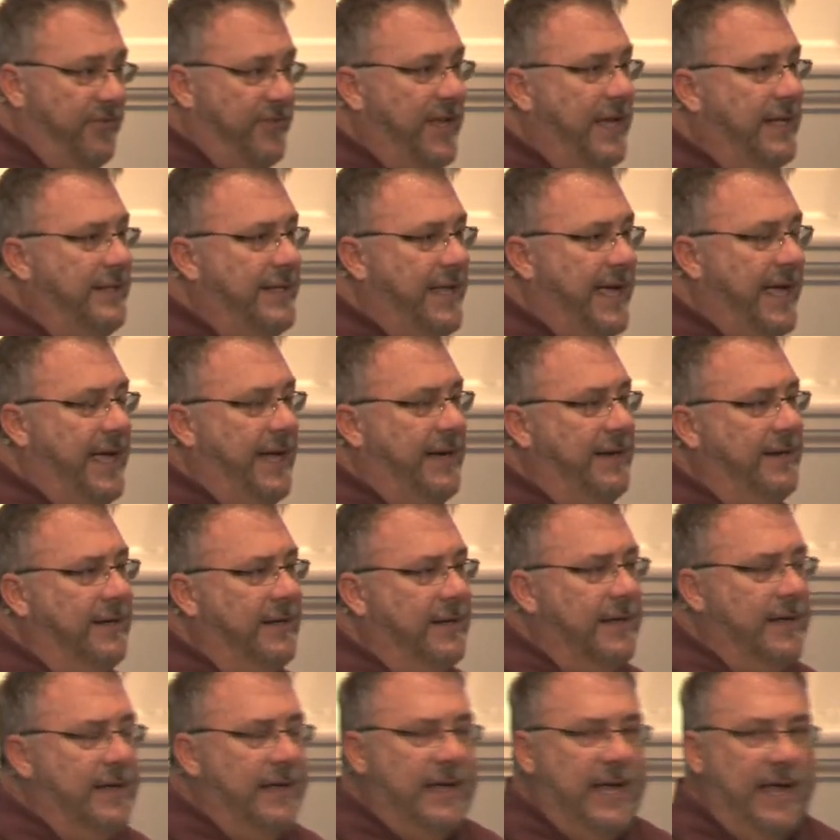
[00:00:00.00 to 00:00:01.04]
did that.
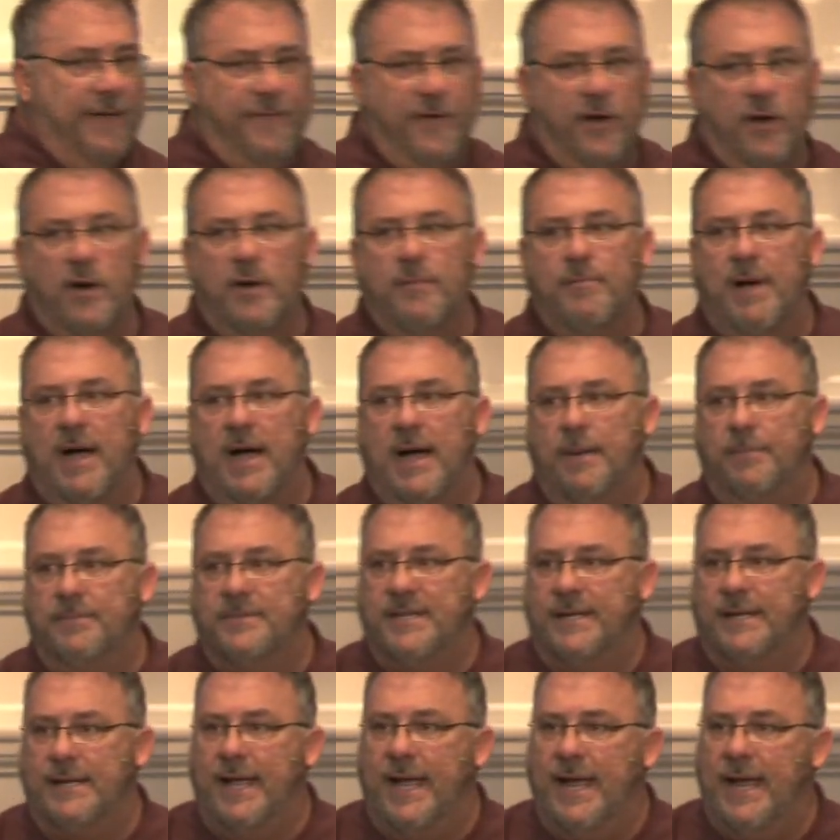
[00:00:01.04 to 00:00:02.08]
If you're a mom
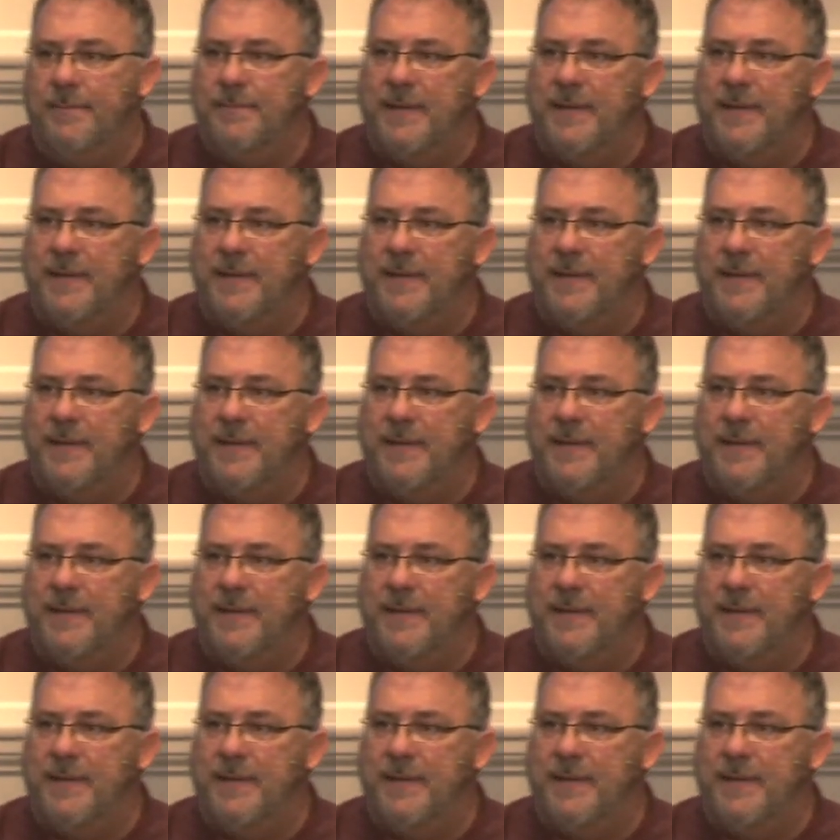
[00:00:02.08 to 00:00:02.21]
today,